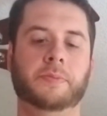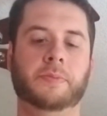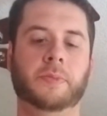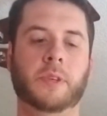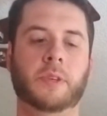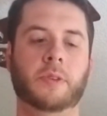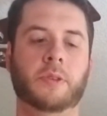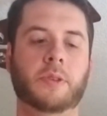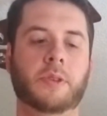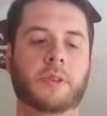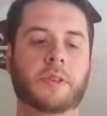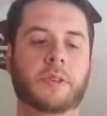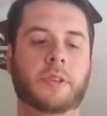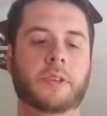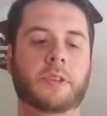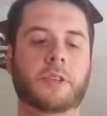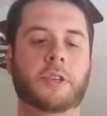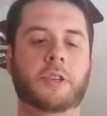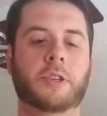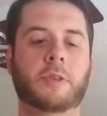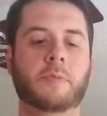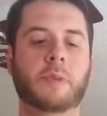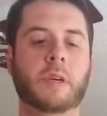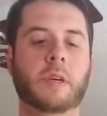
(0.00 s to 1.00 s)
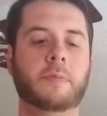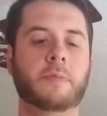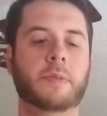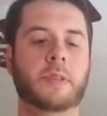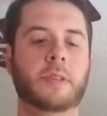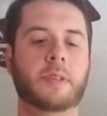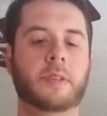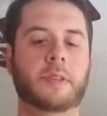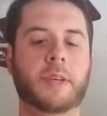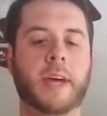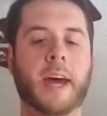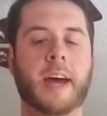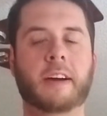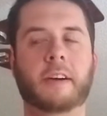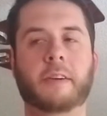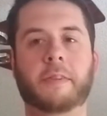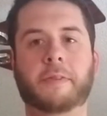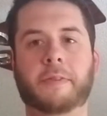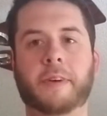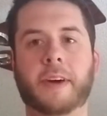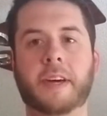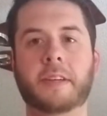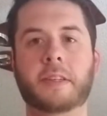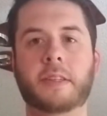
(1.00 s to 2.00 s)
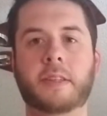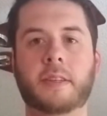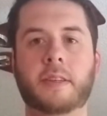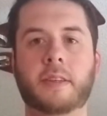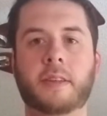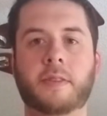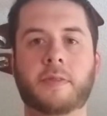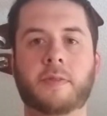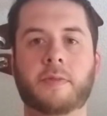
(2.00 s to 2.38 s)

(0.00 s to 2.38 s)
So this is Shamim's sacrifice.